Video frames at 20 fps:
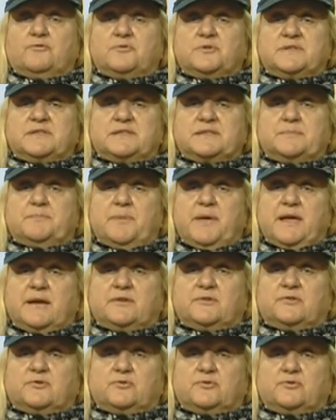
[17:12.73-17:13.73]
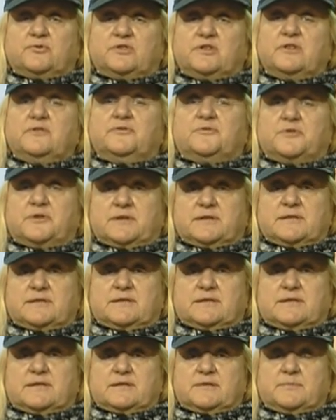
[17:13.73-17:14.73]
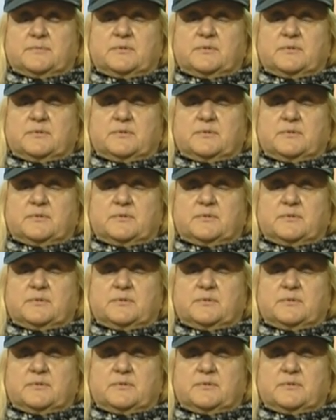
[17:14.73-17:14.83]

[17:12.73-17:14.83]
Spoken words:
respect to differences